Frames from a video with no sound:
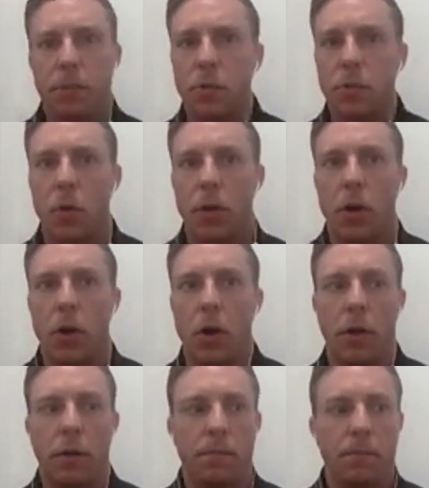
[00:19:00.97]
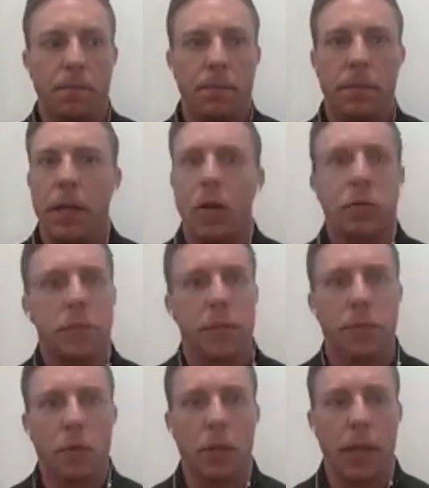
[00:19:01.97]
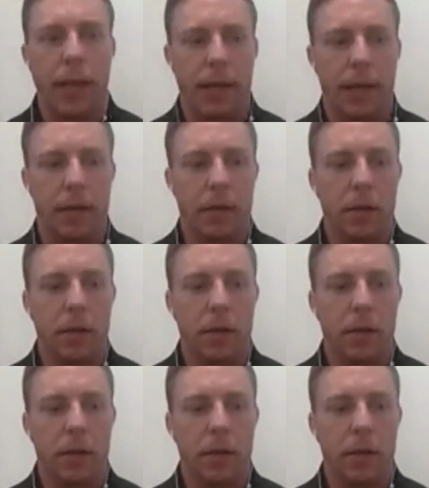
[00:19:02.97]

going on, they don't seem related.